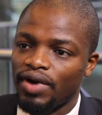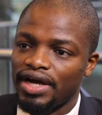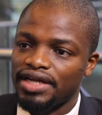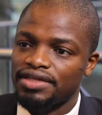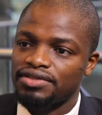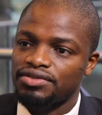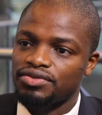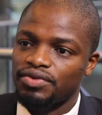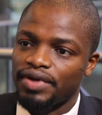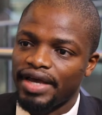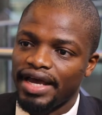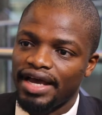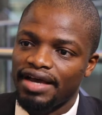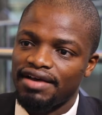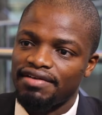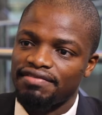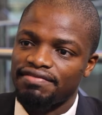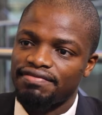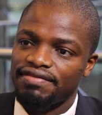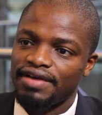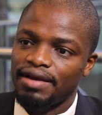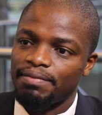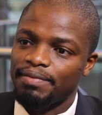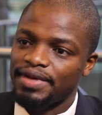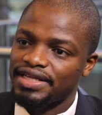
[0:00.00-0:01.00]
want to
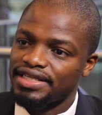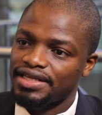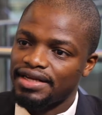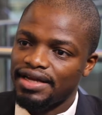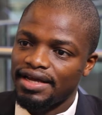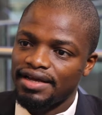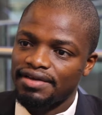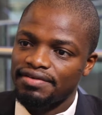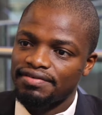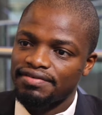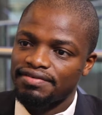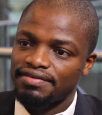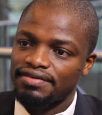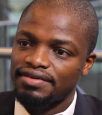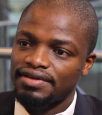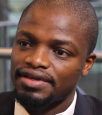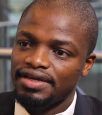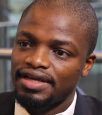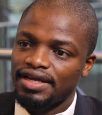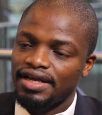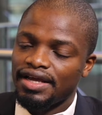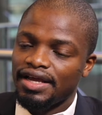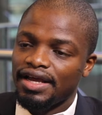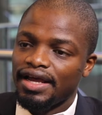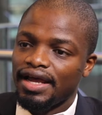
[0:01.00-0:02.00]
have a better life.
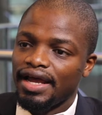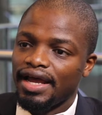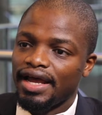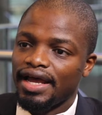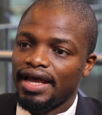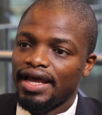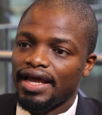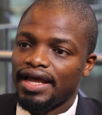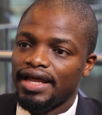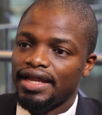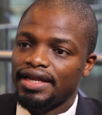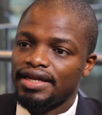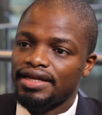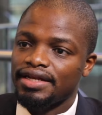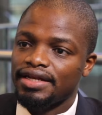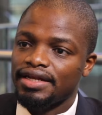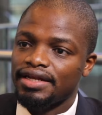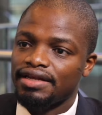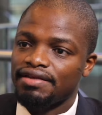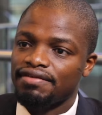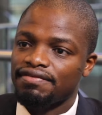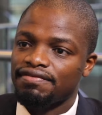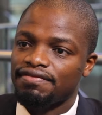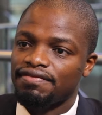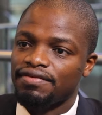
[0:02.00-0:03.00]
And
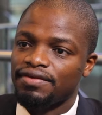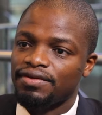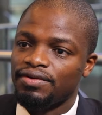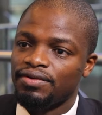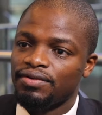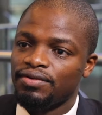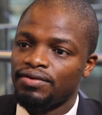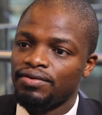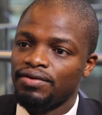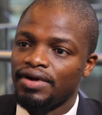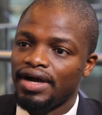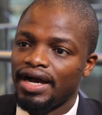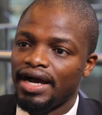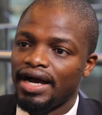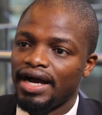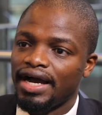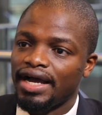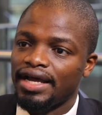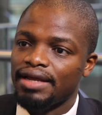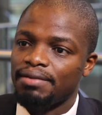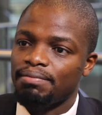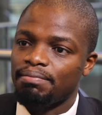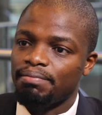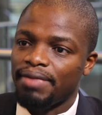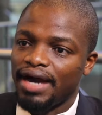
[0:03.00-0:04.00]
if you
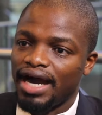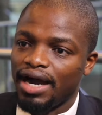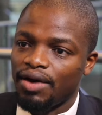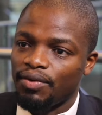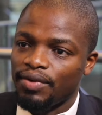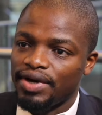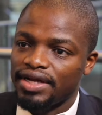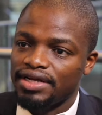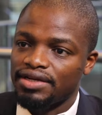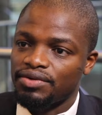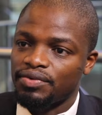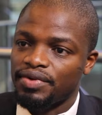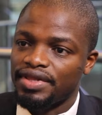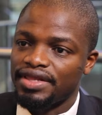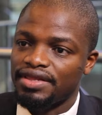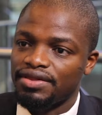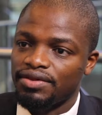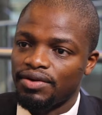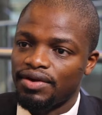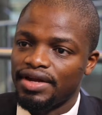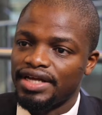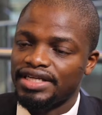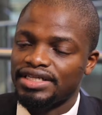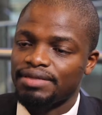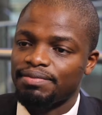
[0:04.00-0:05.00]
are empowered with
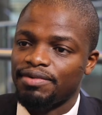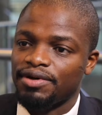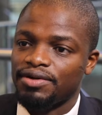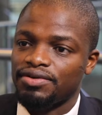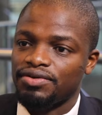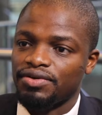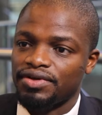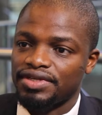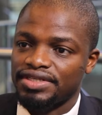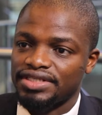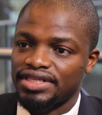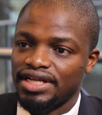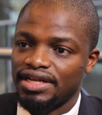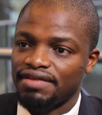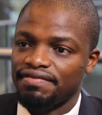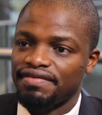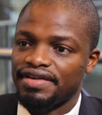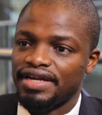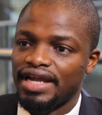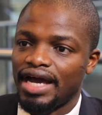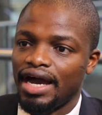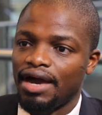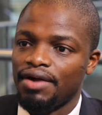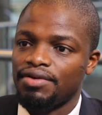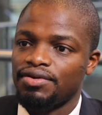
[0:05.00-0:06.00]
knowledge about
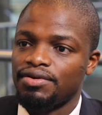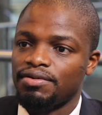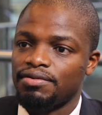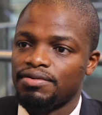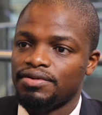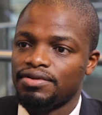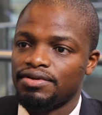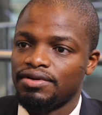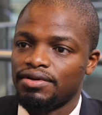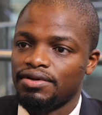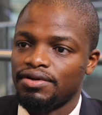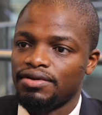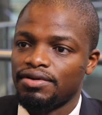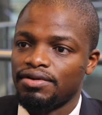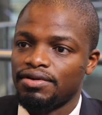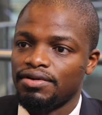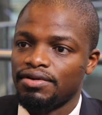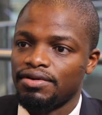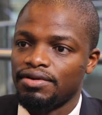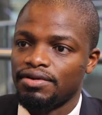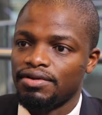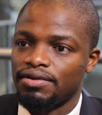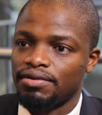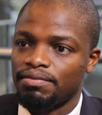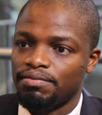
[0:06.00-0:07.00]
yourself and how
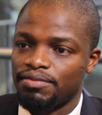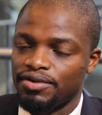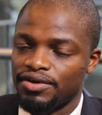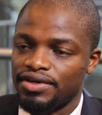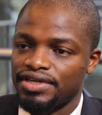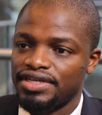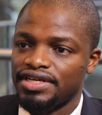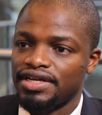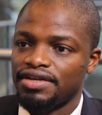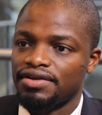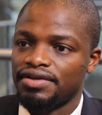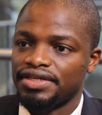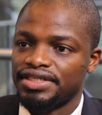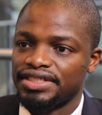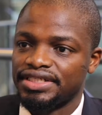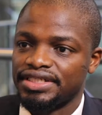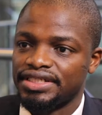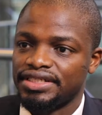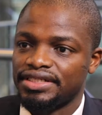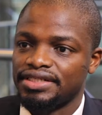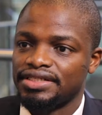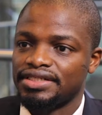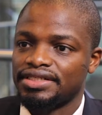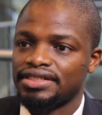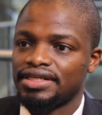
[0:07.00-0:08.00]
your body and your
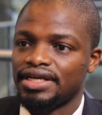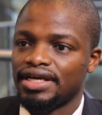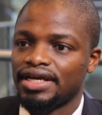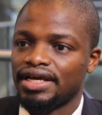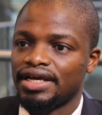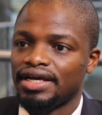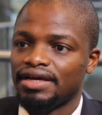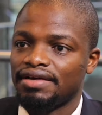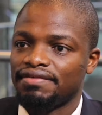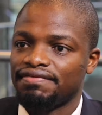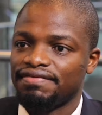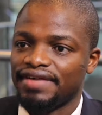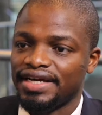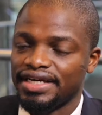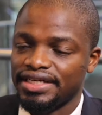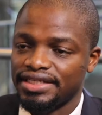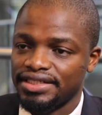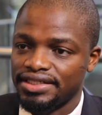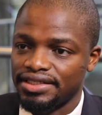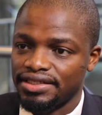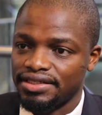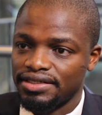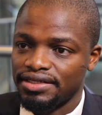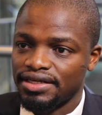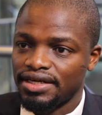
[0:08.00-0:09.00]
genes
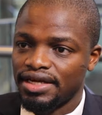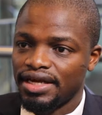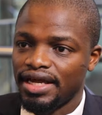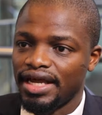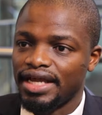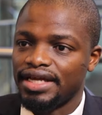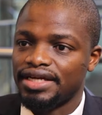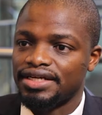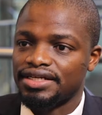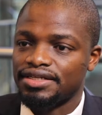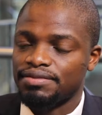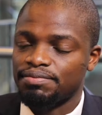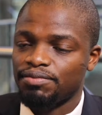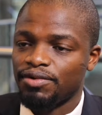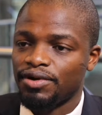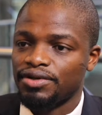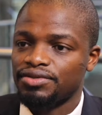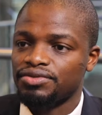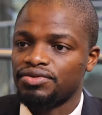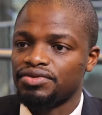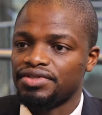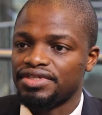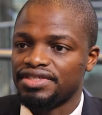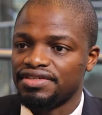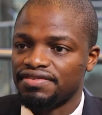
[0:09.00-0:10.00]
function and
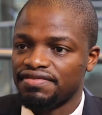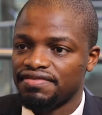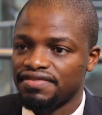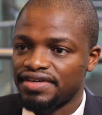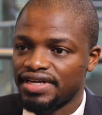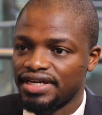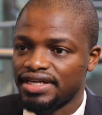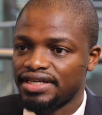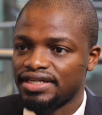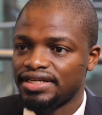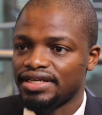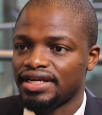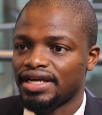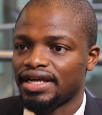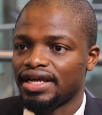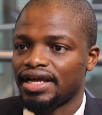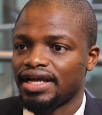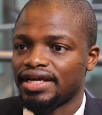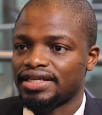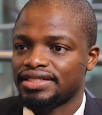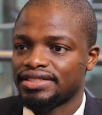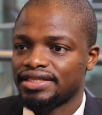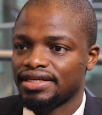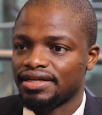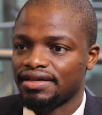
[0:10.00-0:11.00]
respond to different
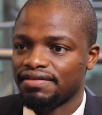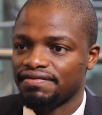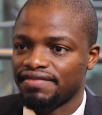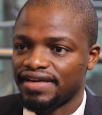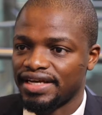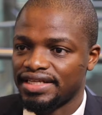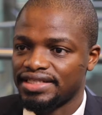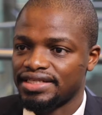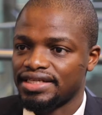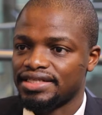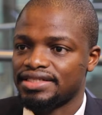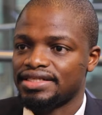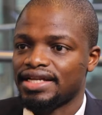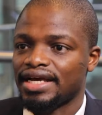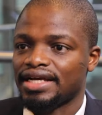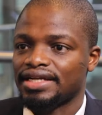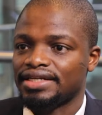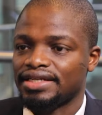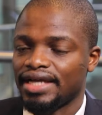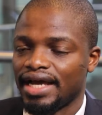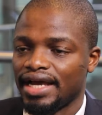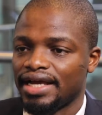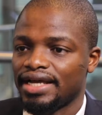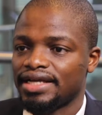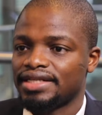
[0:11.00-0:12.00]
external factors
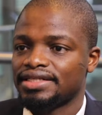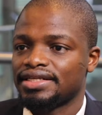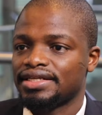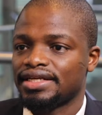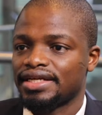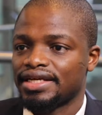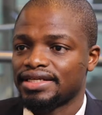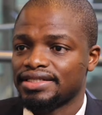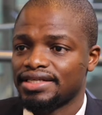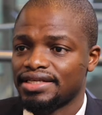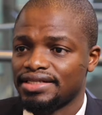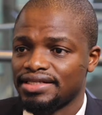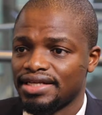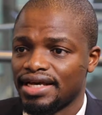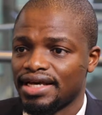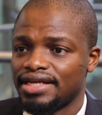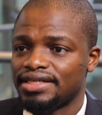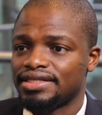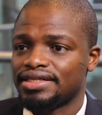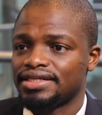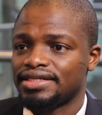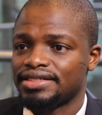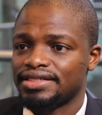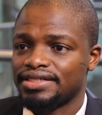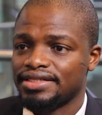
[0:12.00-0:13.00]
like diet and
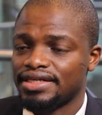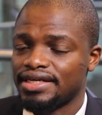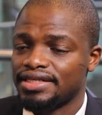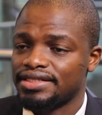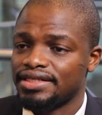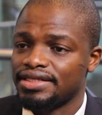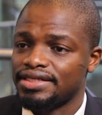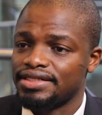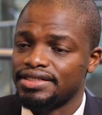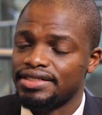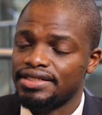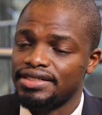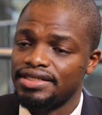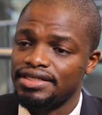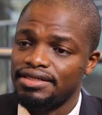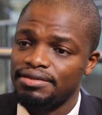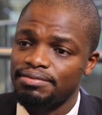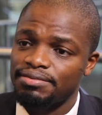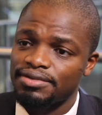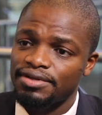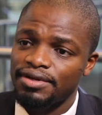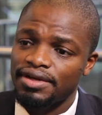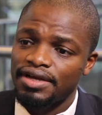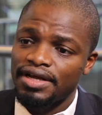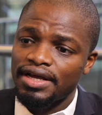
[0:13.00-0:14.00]
exercise and stress and
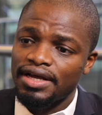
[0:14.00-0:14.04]
sleep,